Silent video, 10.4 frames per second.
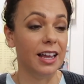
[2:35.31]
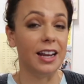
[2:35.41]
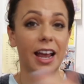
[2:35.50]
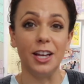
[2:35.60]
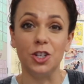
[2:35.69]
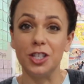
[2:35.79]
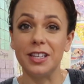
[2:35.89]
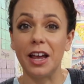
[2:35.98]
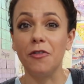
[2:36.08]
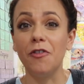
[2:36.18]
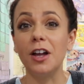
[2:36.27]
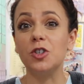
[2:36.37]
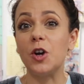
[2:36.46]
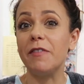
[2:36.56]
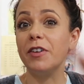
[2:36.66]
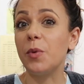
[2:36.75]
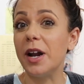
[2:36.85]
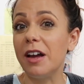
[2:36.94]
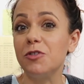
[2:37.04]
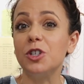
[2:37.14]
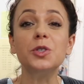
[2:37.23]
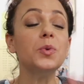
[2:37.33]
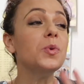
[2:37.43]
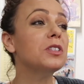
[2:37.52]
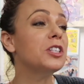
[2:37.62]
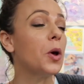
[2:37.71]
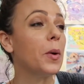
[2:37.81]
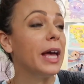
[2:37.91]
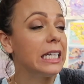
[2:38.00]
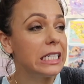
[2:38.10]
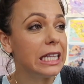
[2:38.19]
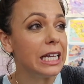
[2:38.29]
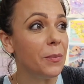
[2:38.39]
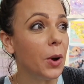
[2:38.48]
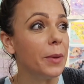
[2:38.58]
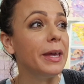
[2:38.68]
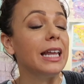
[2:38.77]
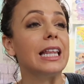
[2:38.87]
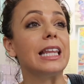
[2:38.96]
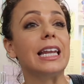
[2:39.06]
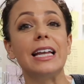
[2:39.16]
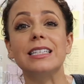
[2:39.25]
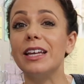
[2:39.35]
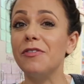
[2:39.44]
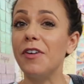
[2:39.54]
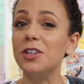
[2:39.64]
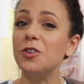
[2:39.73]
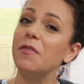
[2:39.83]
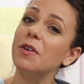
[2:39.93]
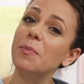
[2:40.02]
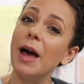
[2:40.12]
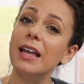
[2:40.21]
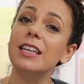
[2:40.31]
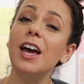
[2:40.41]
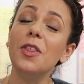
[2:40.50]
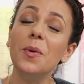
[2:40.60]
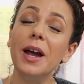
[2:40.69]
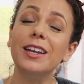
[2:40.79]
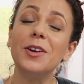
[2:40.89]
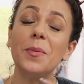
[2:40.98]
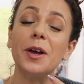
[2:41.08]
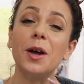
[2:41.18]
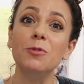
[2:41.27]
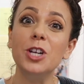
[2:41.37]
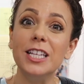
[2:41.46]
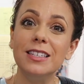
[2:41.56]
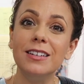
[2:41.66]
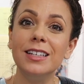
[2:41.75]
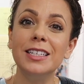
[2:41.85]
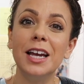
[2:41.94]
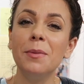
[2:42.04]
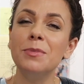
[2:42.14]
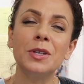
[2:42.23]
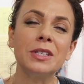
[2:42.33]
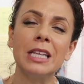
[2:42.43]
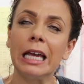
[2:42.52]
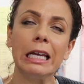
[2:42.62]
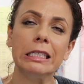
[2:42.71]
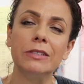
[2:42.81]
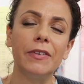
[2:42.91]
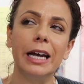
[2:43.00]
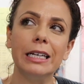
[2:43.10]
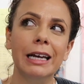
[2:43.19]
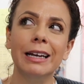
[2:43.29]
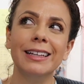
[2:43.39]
and i had just like fought traffic right after school to go get to the appointment and then had to like fight traffic back the other way to go pick up jensen on time so i was like it's fine